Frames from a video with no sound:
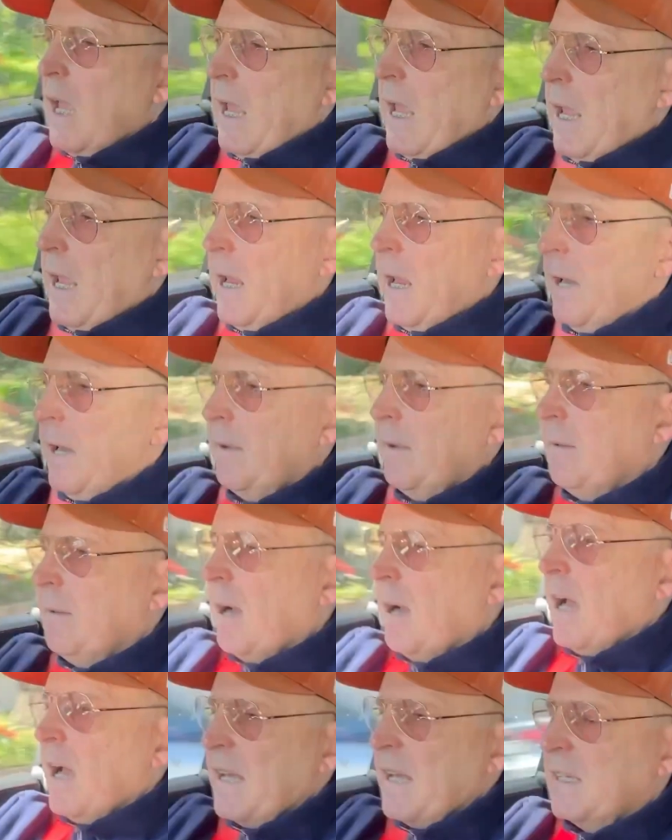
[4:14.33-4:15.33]
and
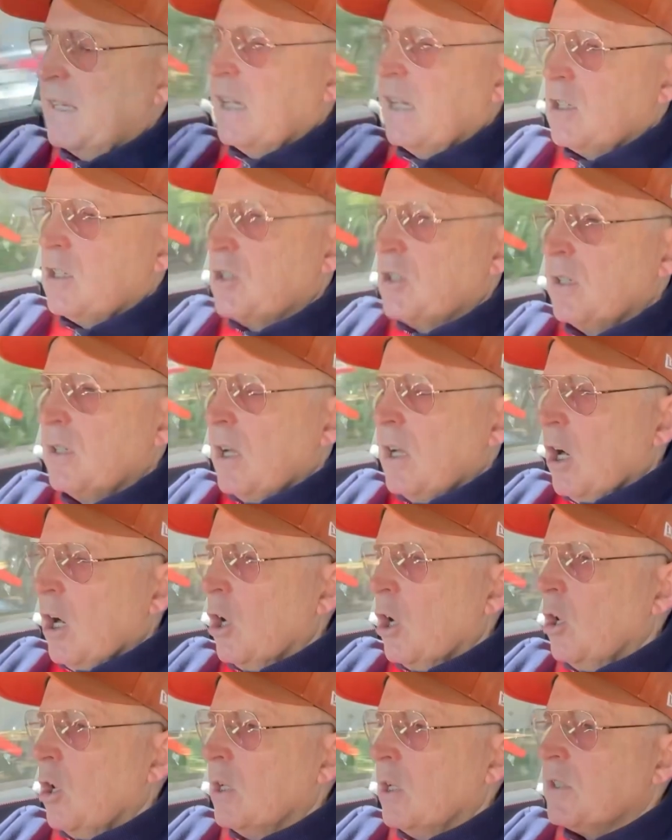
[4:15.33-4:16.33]
I get
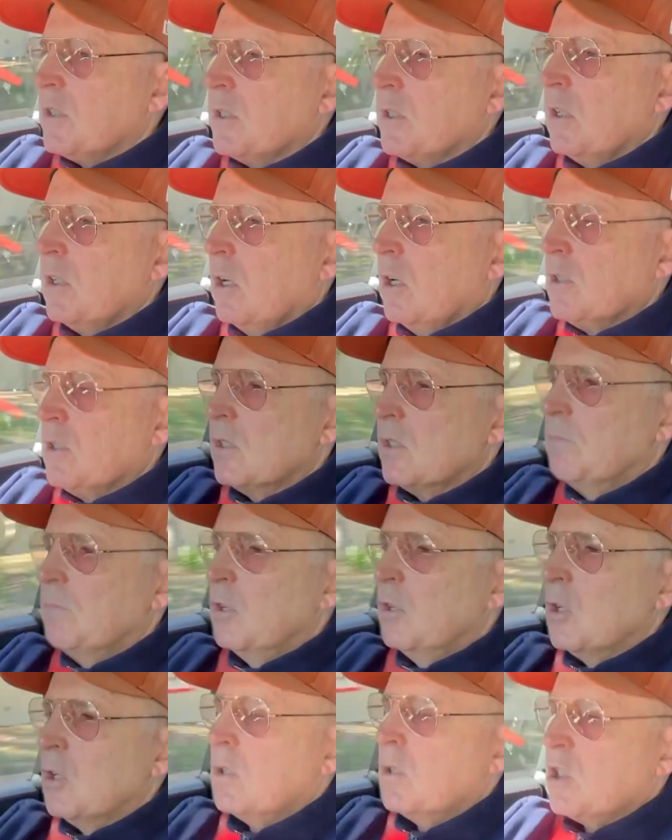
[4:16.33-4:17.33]
lots and lots of
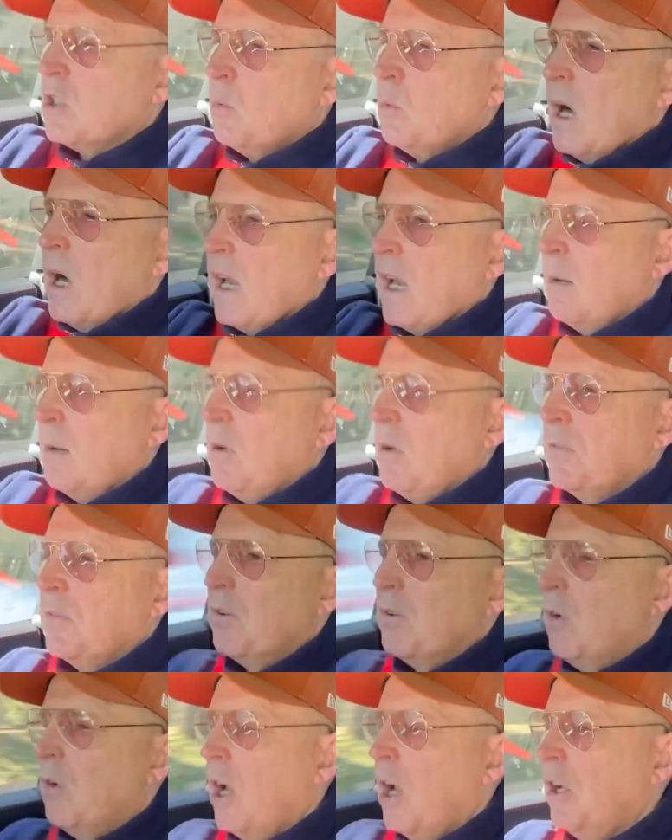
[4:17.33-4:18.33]
looks while I'm on
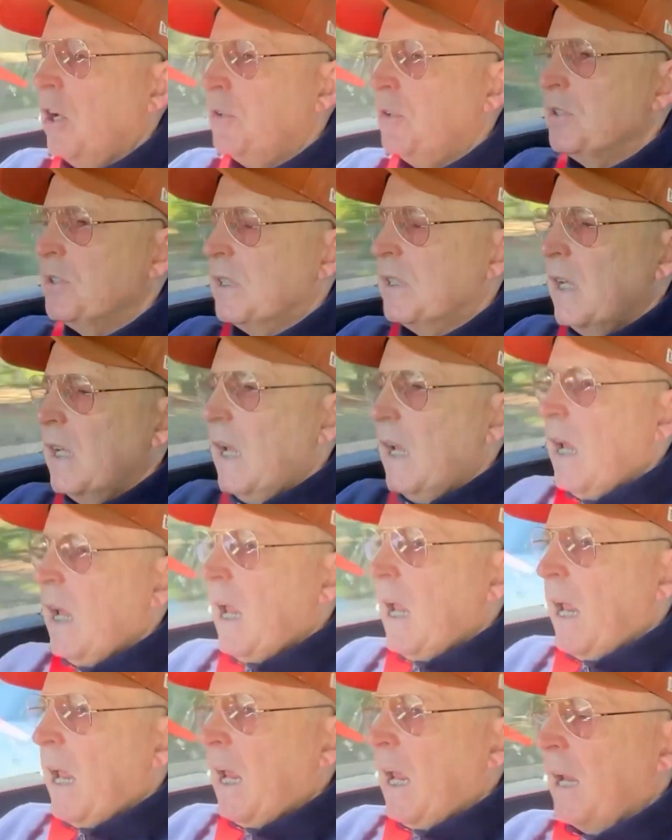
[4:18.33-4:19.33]
the road,
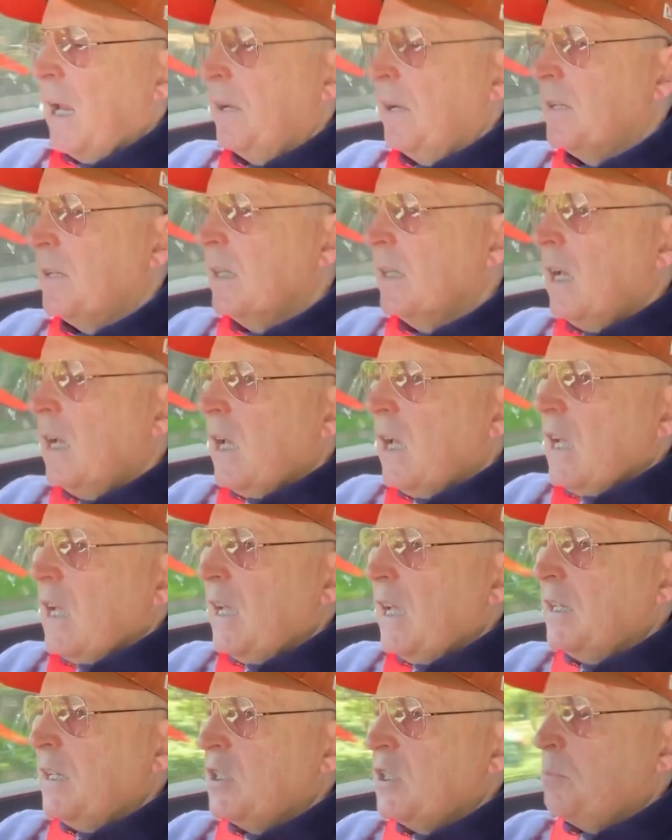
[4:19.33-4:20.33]
and
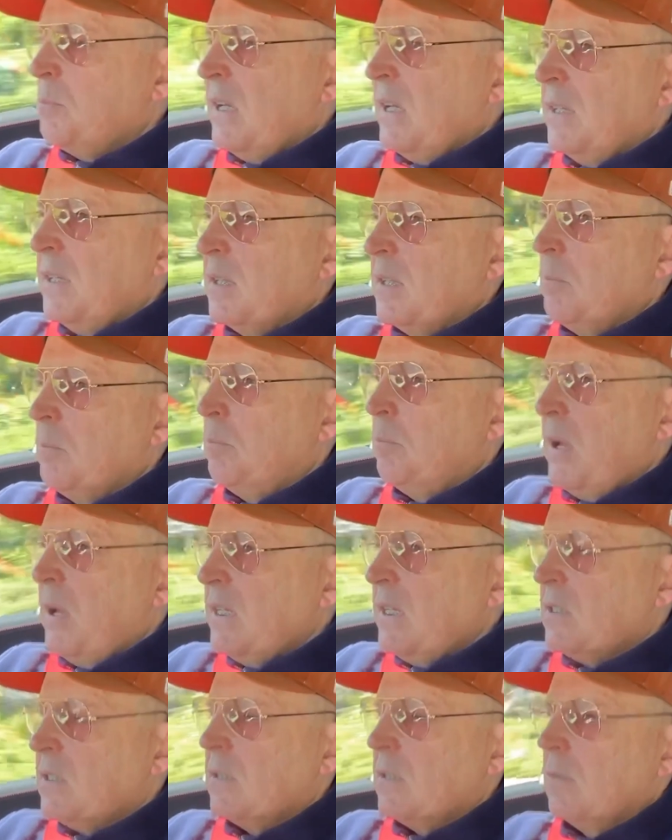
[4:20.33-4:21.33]
it has been the
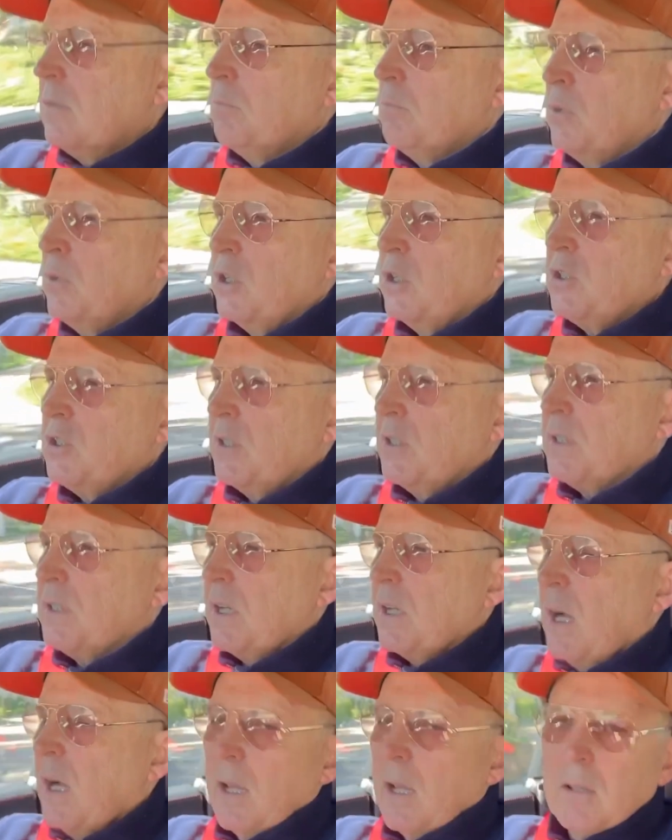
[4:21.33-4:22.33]
best purchase
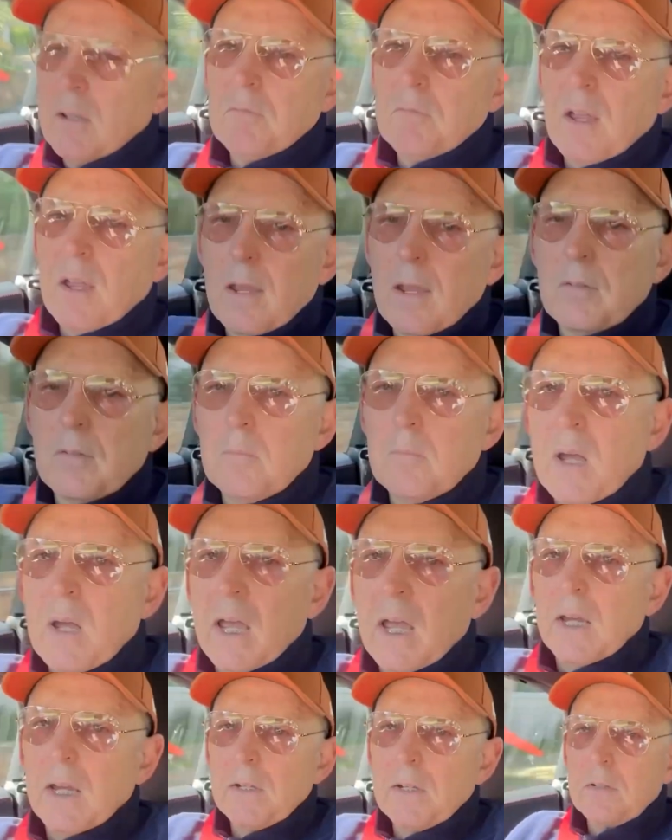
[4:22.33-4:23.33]
I have ever
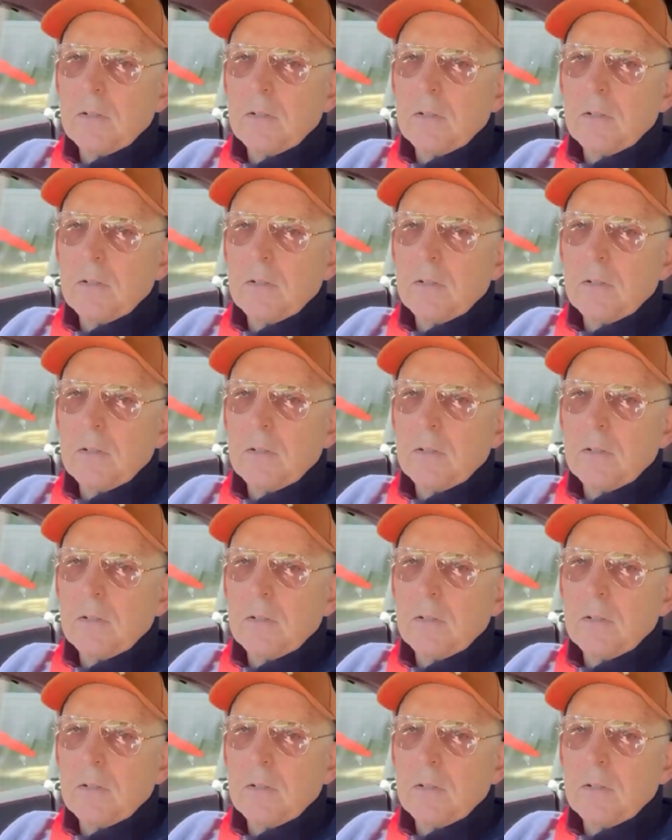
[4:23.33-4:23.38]
made.